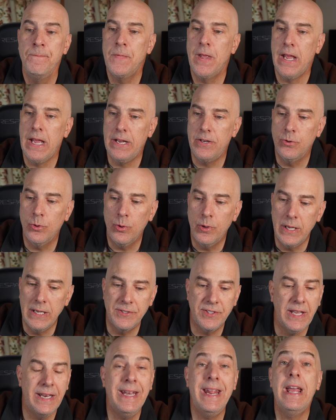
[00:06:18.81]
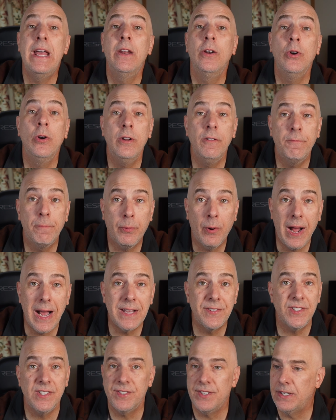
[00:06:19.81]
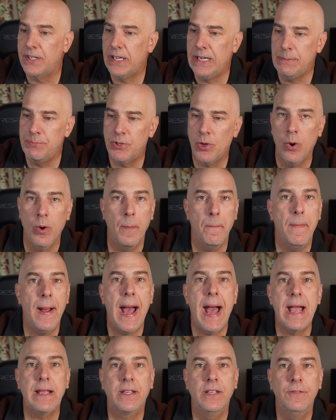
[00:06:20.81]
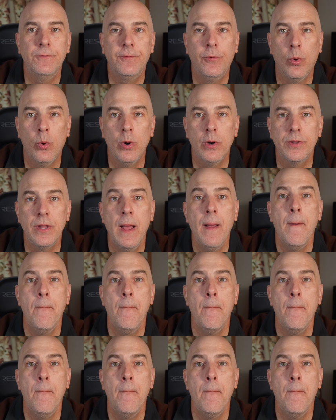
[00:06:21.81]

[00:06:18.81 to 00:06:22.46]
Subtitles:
And it's an iterative process. It keeps going back and forth